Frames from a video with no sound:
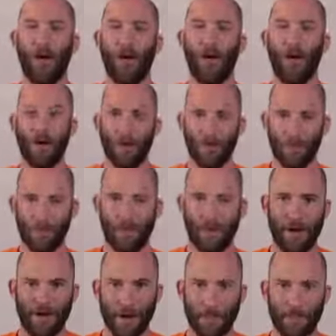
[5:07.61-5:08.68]
What do I mean
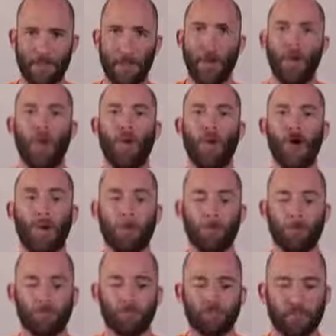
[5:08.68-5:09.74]
by that?
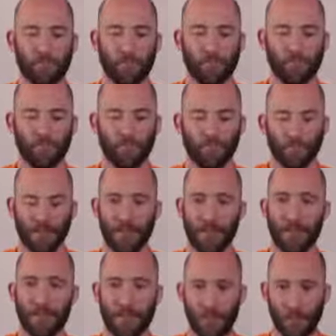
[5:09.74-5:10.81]
Well,
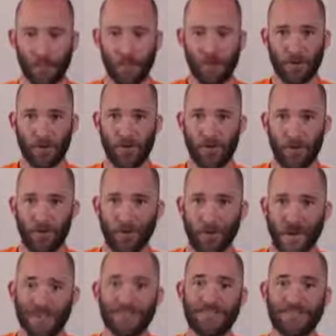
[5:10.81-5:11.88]
in the real world, you
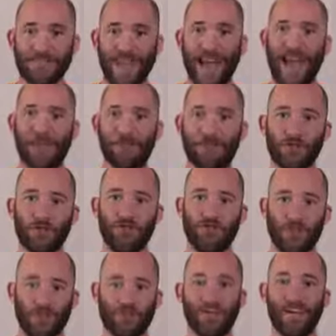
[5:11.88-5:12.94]
basically have two
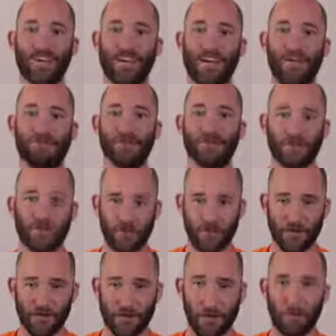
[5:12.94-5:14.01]
different types of
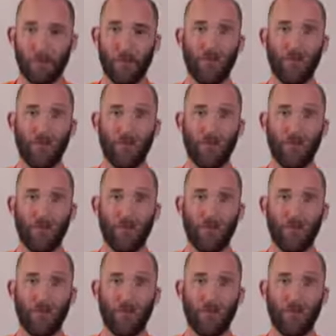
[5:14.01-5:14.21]
servers.